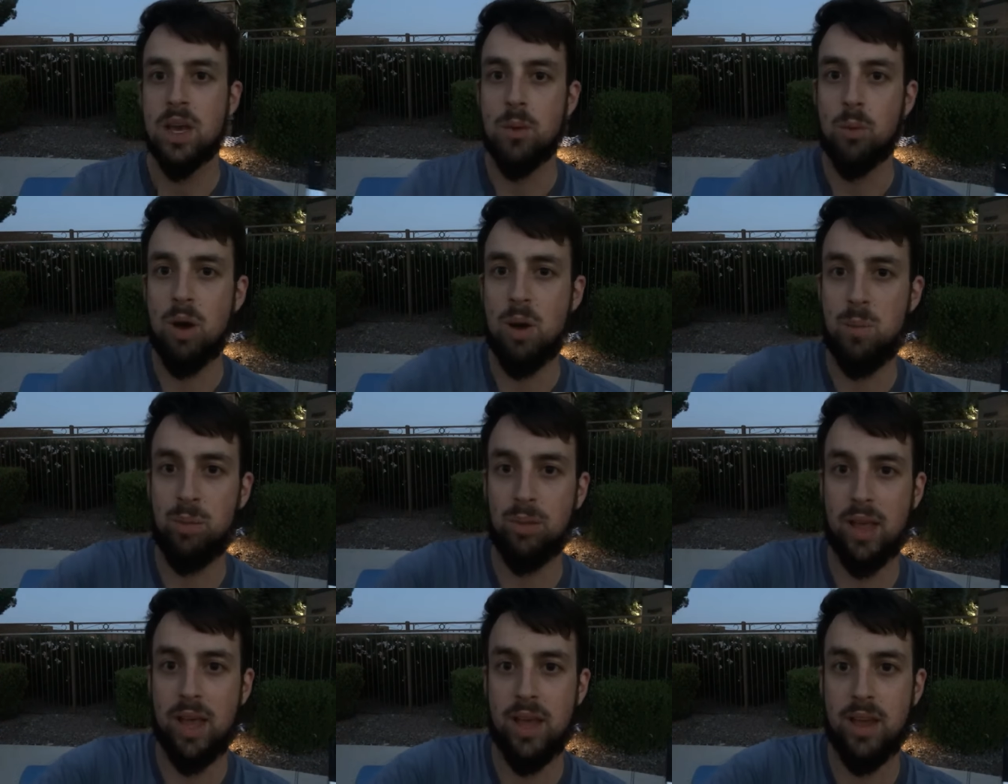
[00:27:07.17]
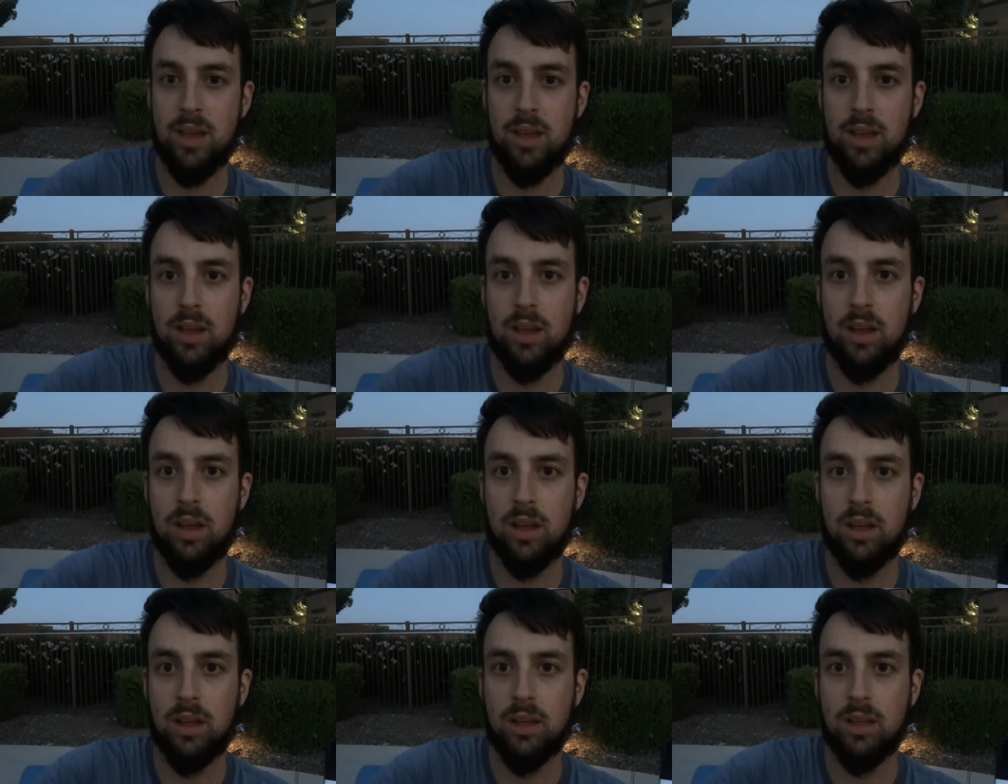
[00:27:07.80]
What blend?
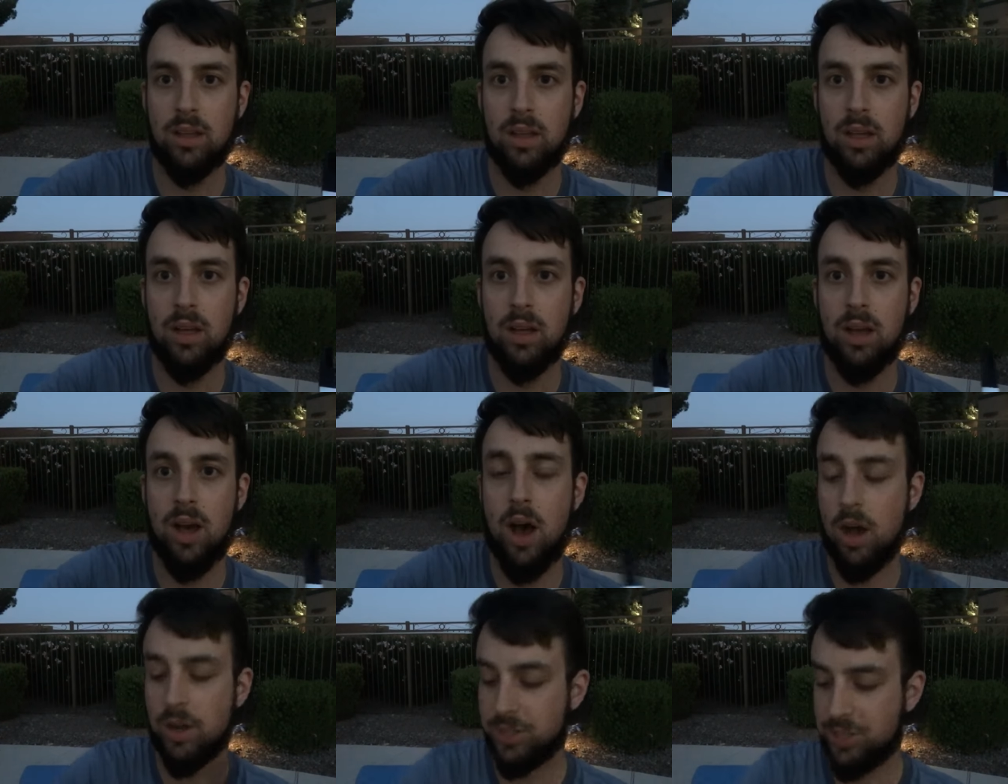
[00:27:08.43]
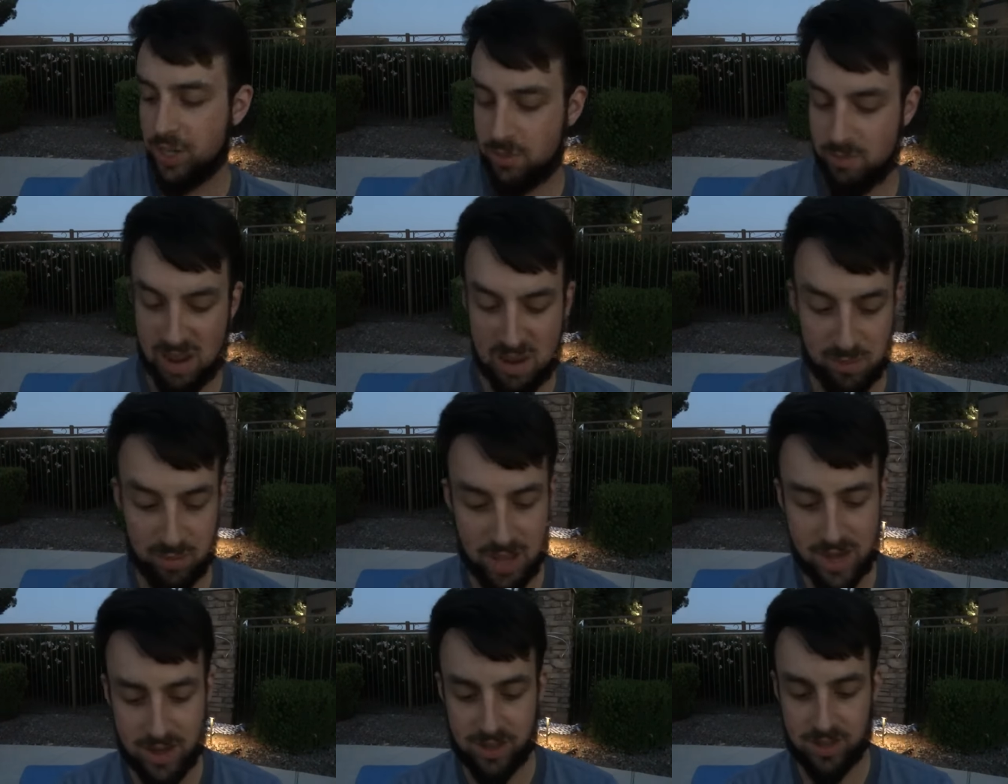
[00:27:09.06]
Oh, dude, my
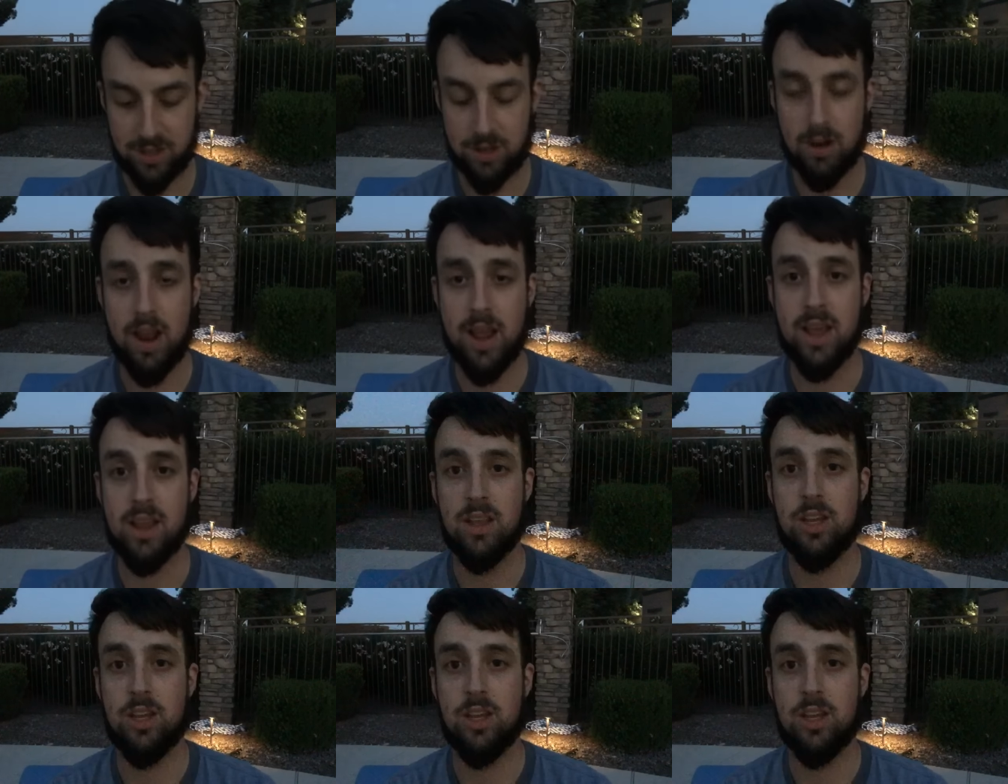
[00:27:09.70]
blend is great.